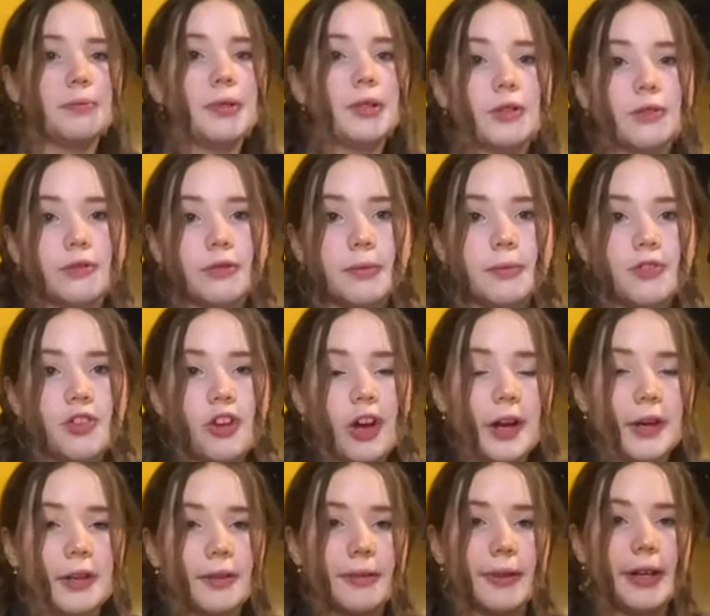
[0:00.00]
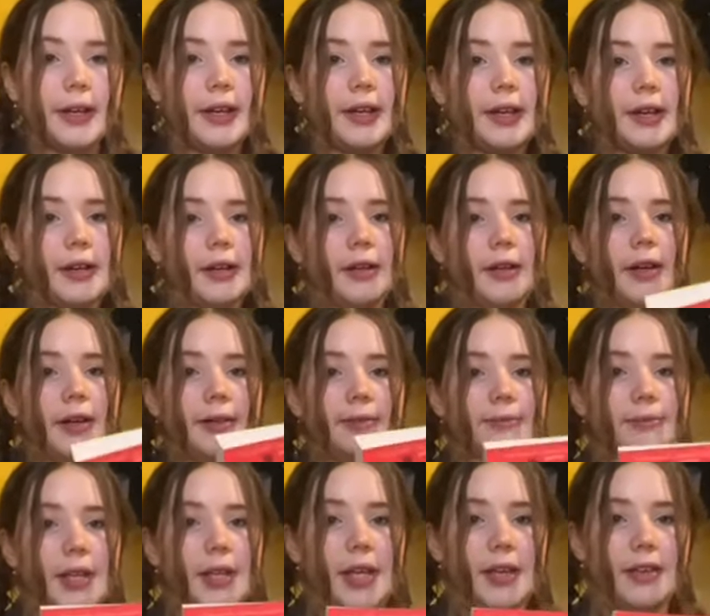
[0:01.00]
book from January
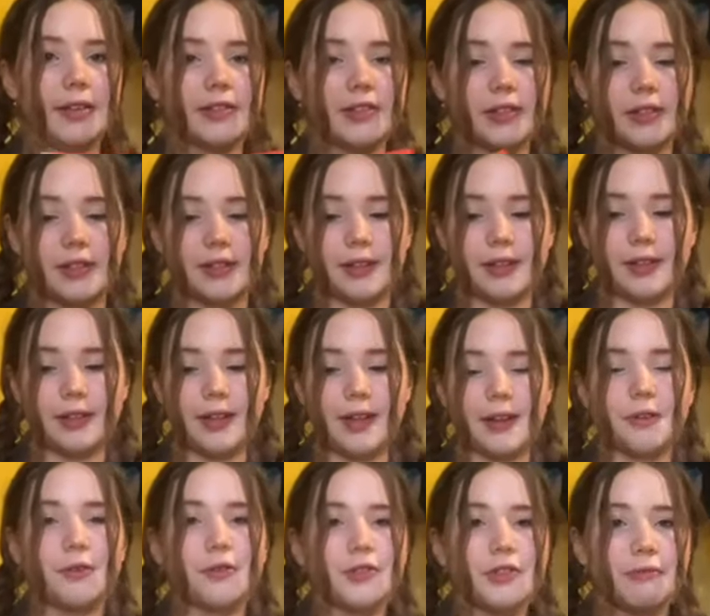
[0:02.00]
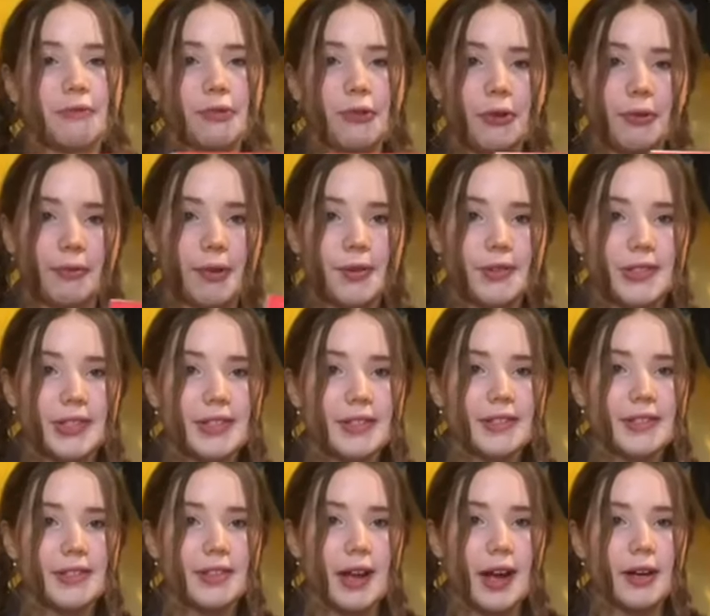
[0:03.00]
is A Course of Thorns and
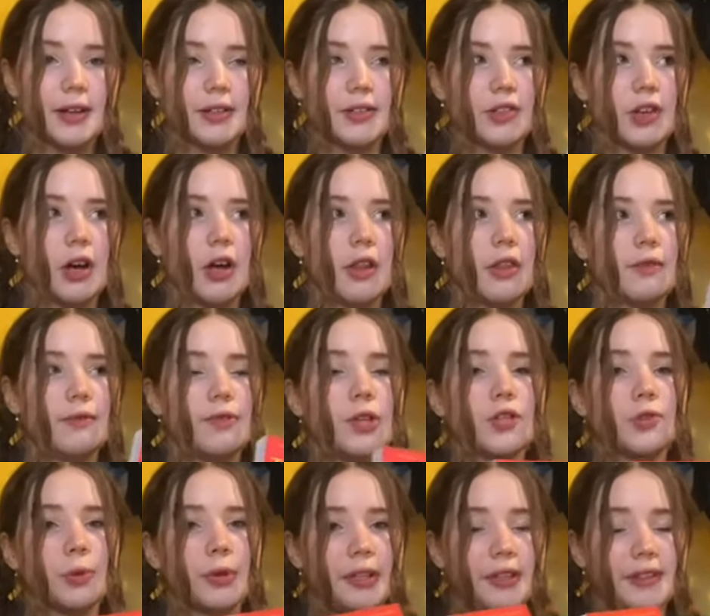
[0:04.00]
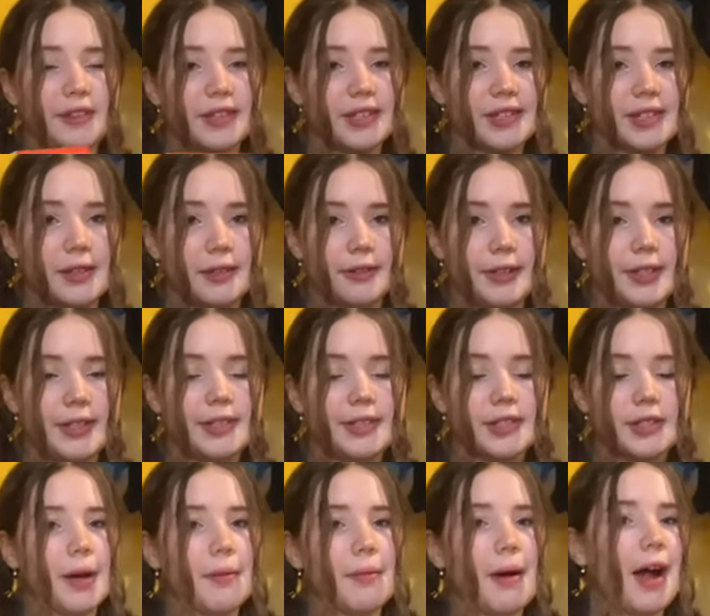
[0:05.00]
Roses, Acotar, the first one in the series.
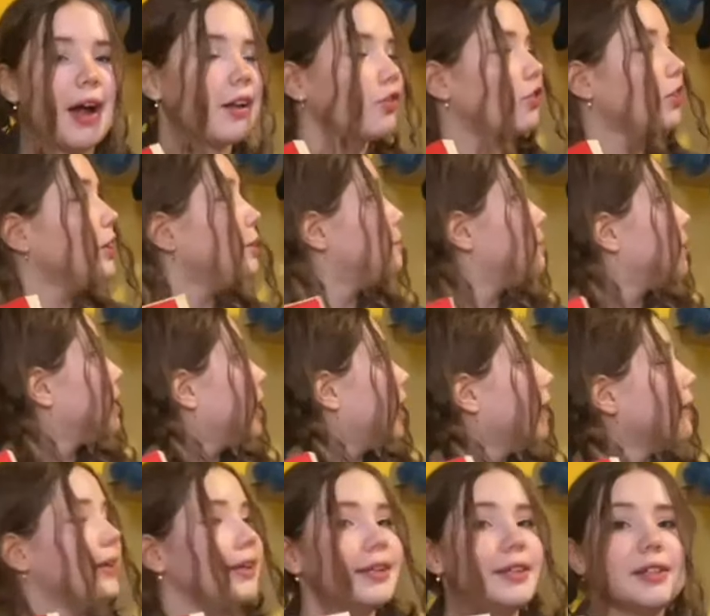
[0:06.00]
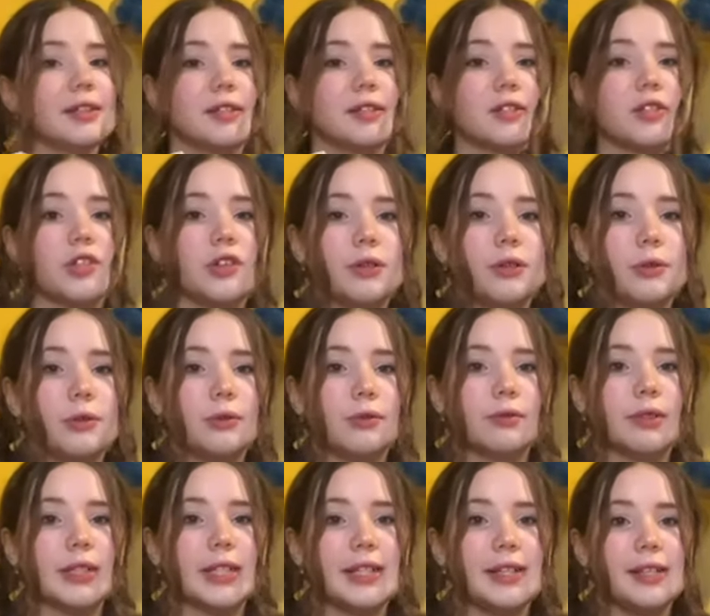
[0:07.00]
I'm actually planning to
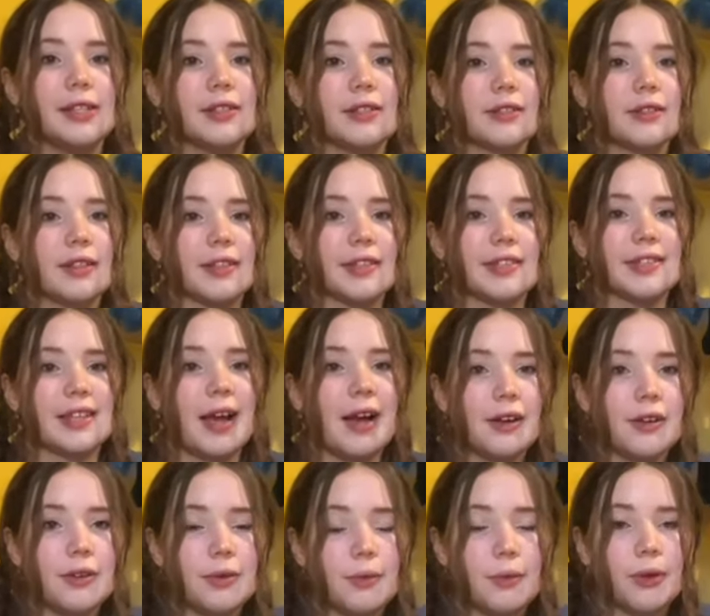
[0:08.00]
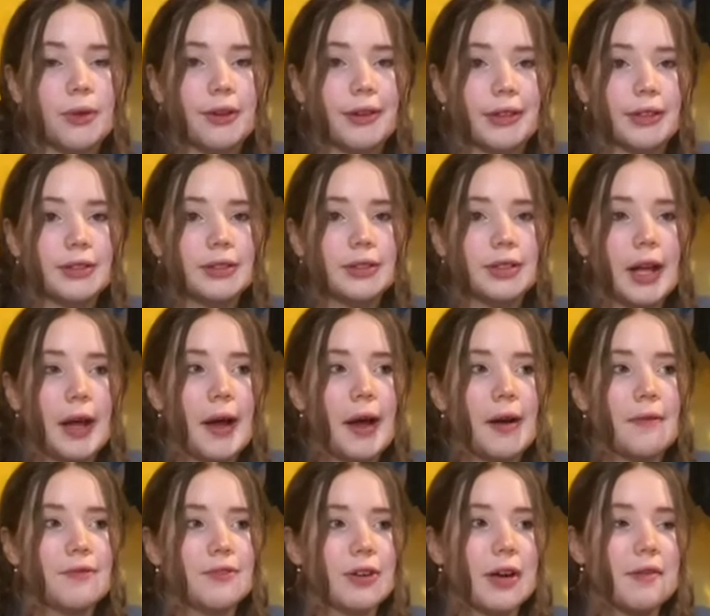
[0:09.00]
read the second one
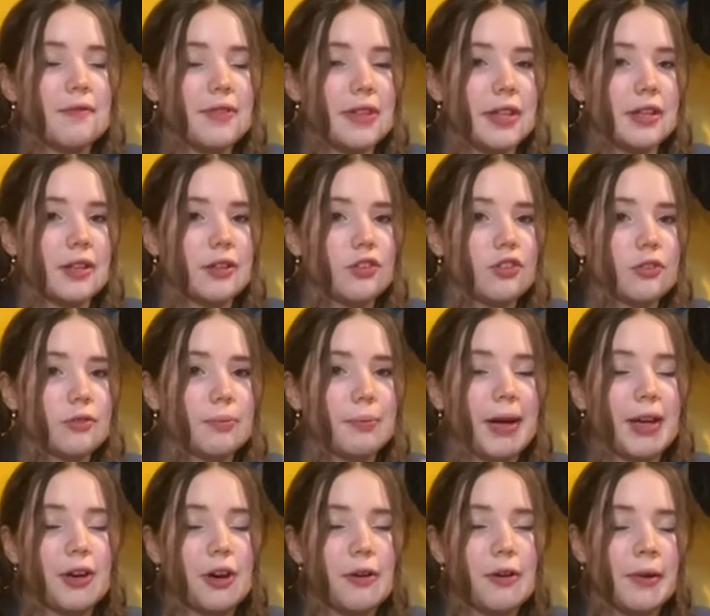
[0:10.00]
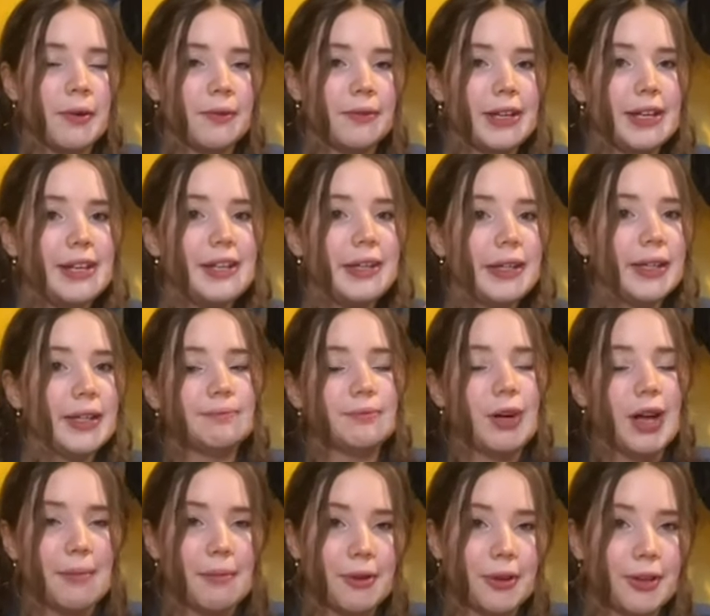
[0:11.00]
after I finished my current read
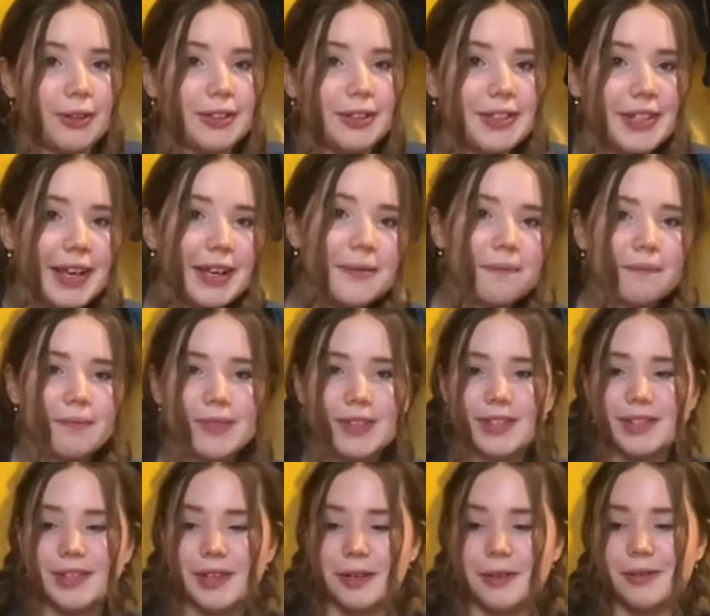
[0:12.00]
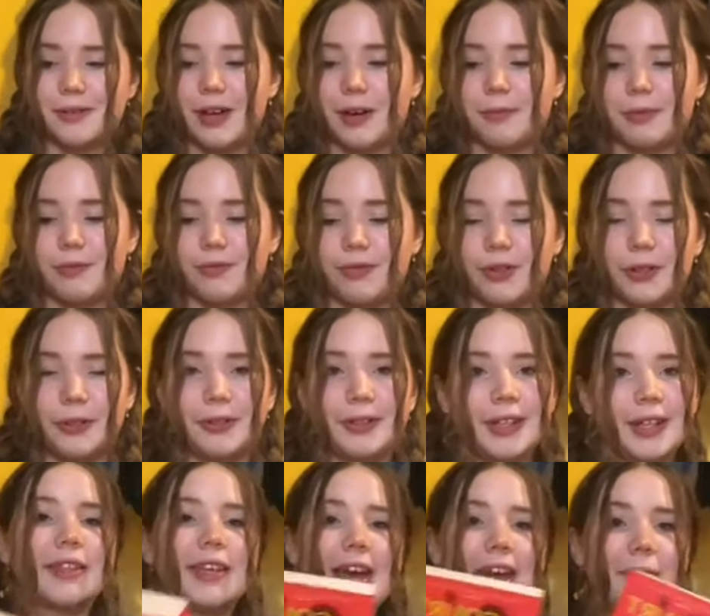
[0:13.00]
while I'm on holiday, so that'll be fun.
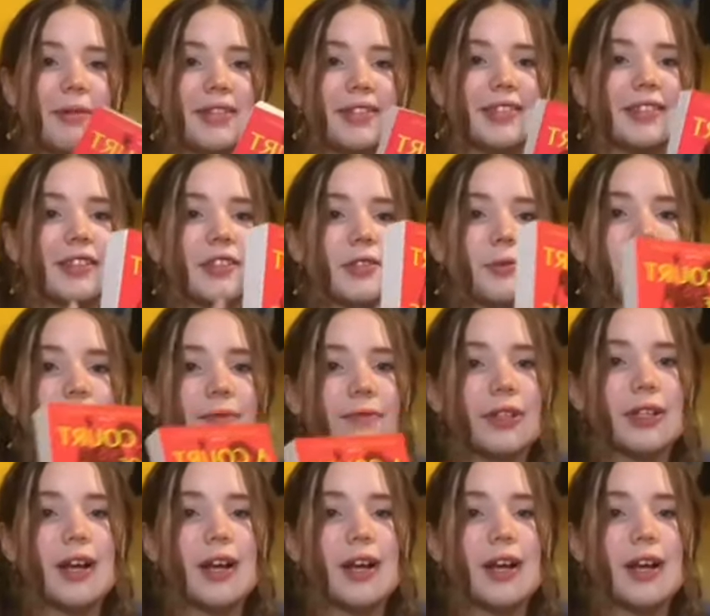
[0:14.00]
Came into this with